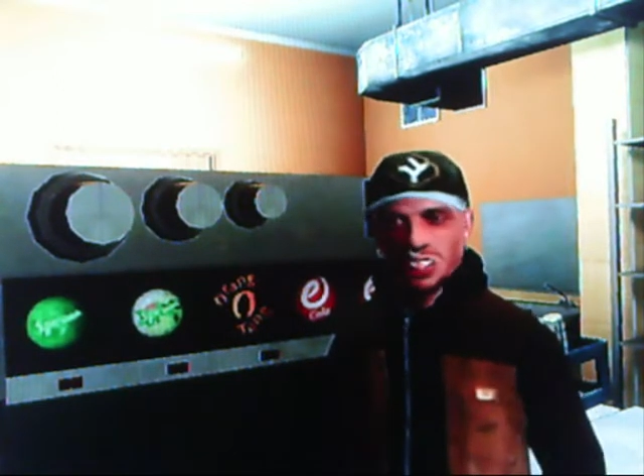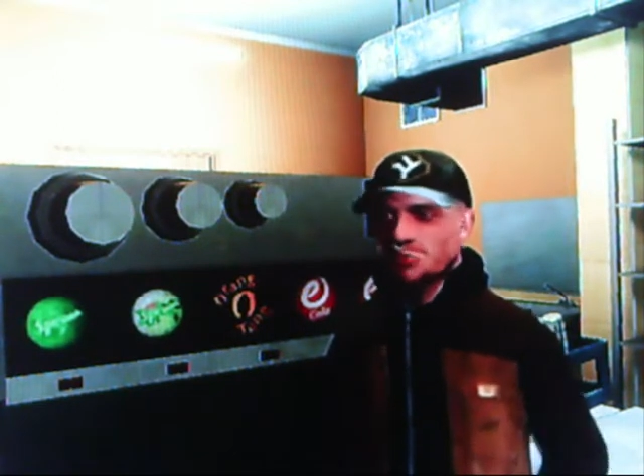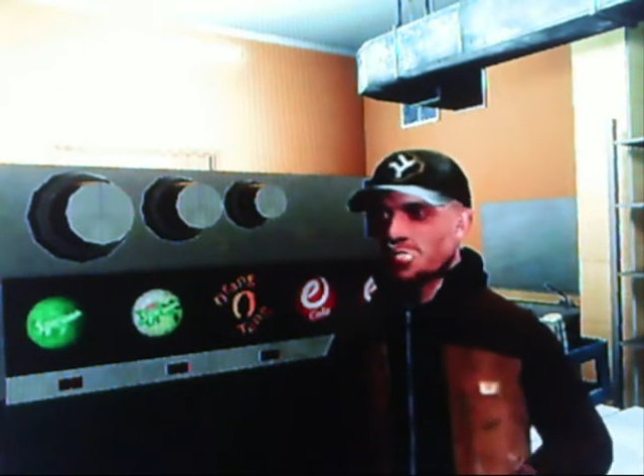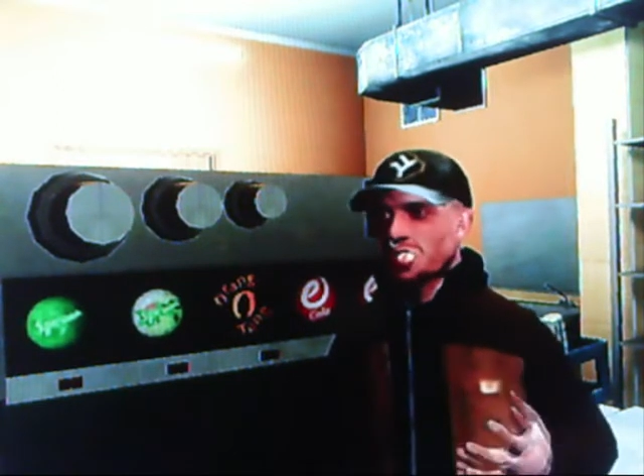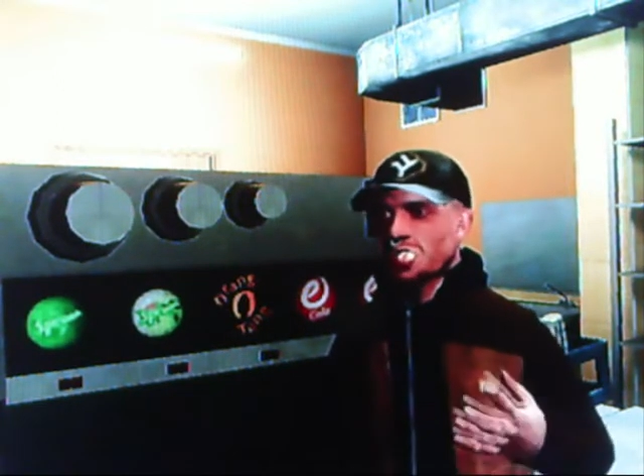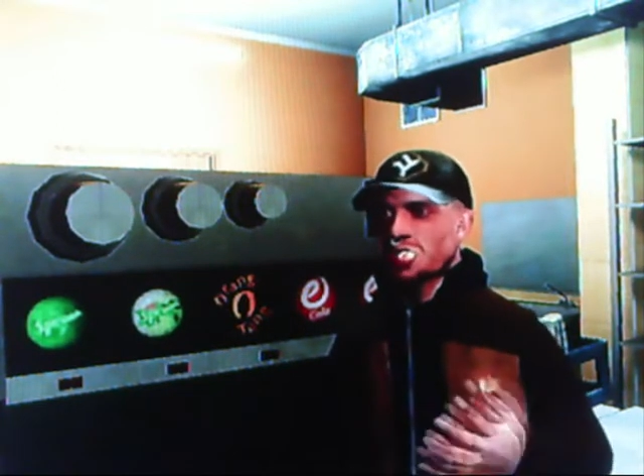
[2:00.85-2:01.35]

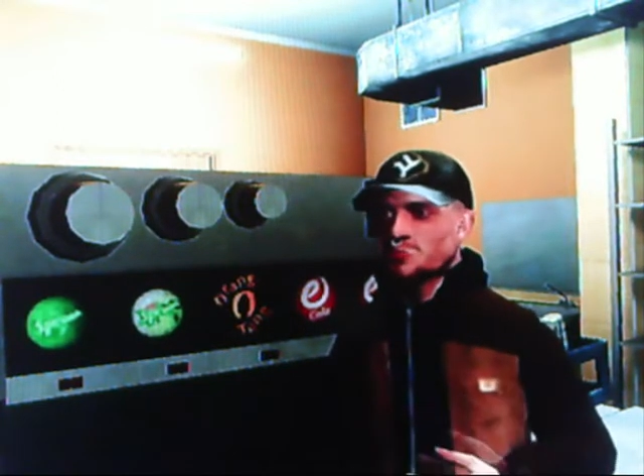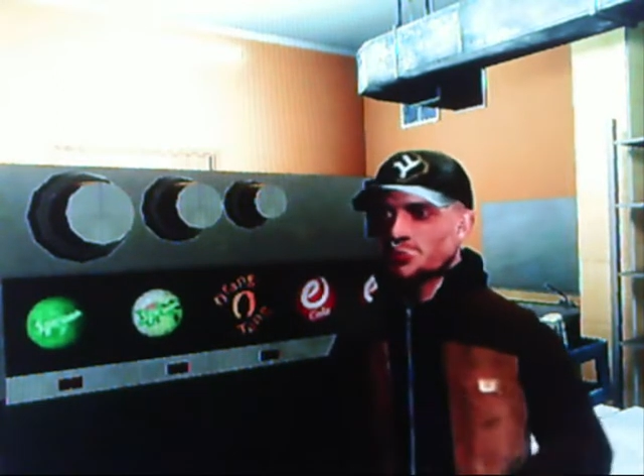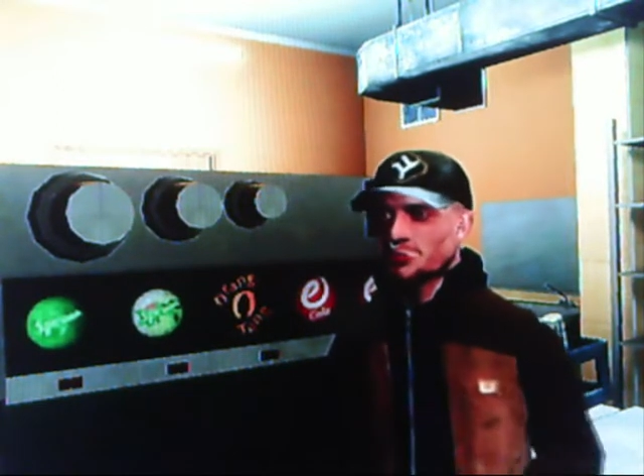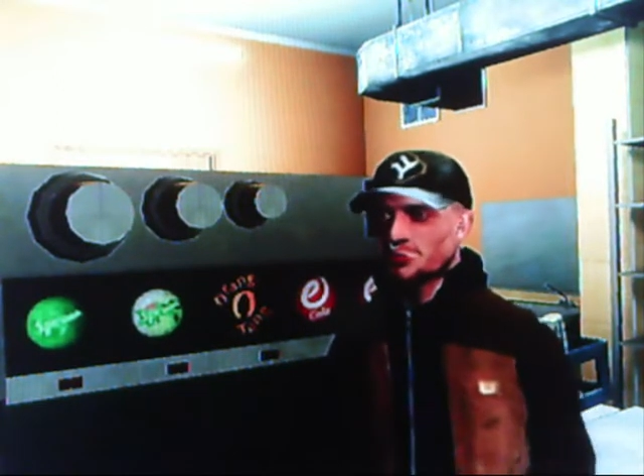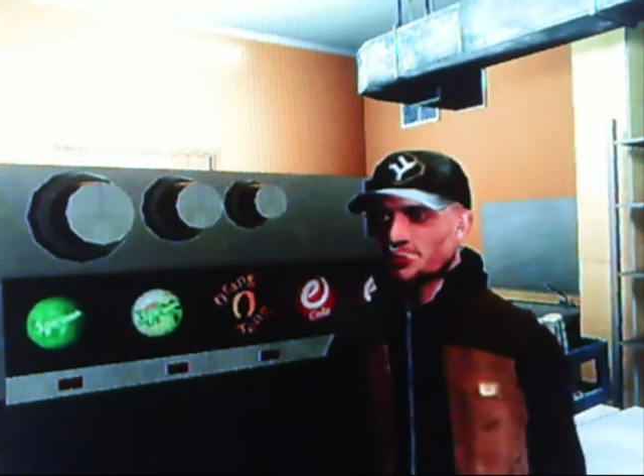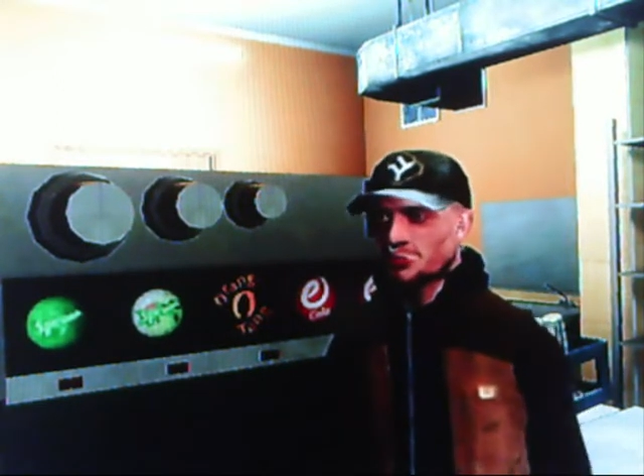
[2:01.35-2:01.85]
The smile
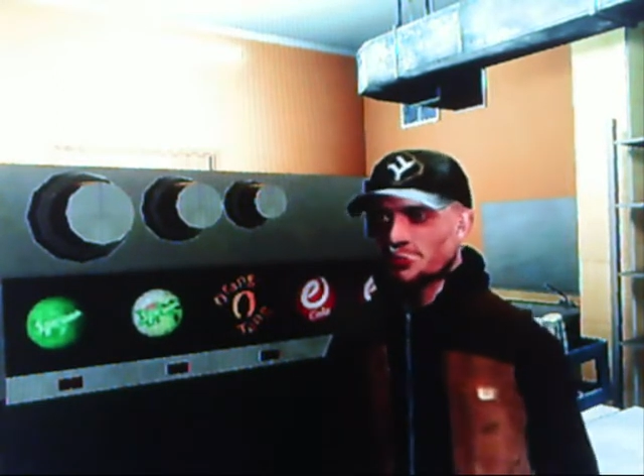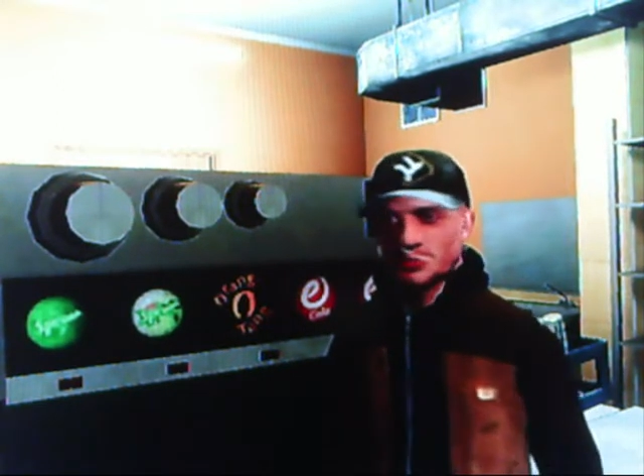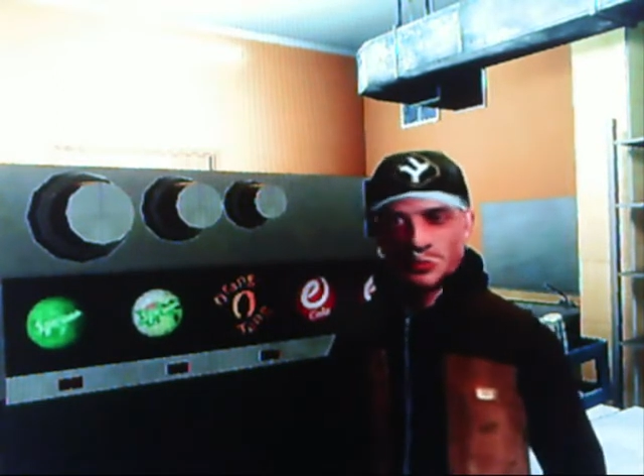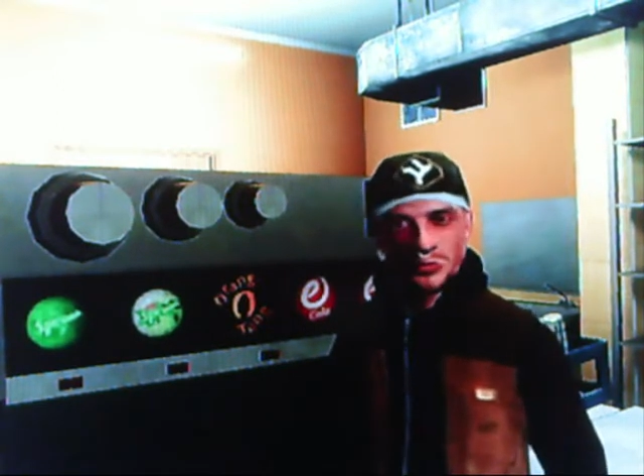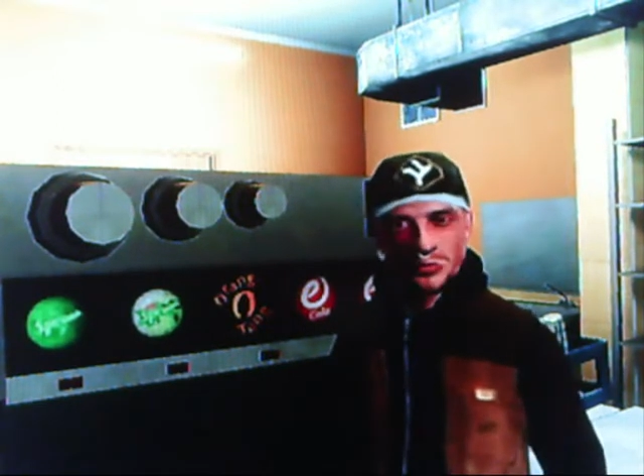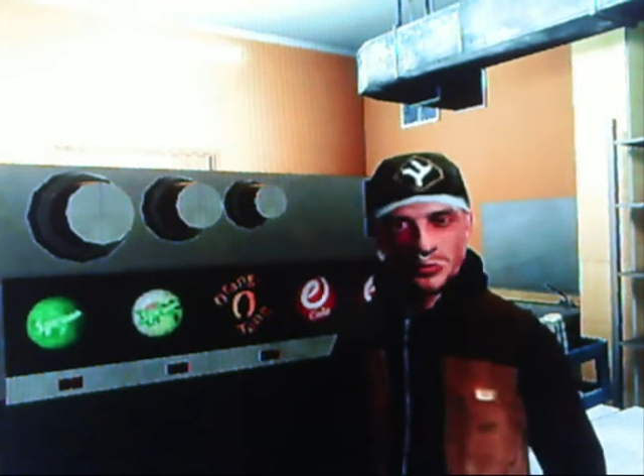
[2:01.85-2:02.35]
that's on your
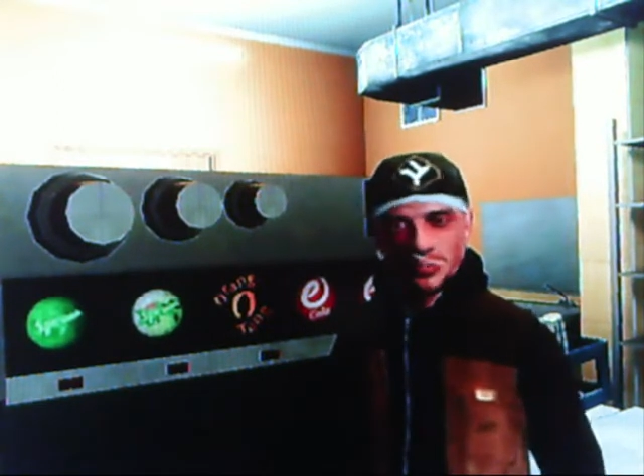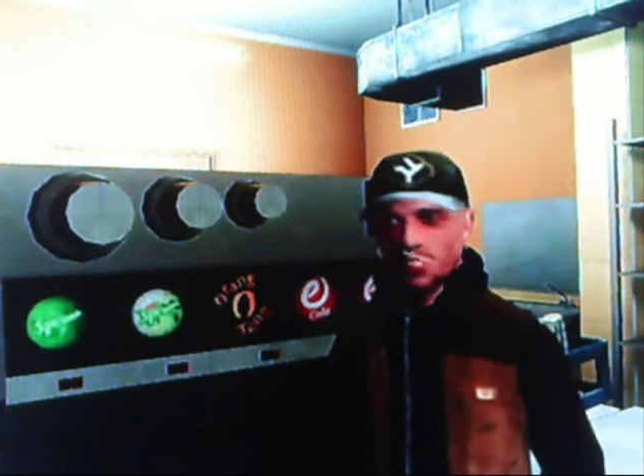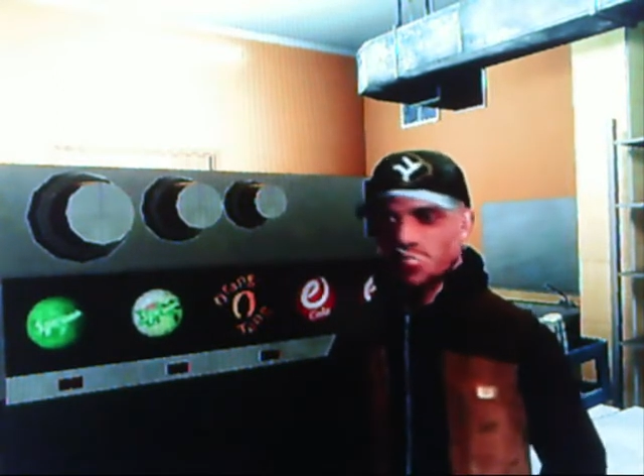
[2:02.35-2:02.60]
face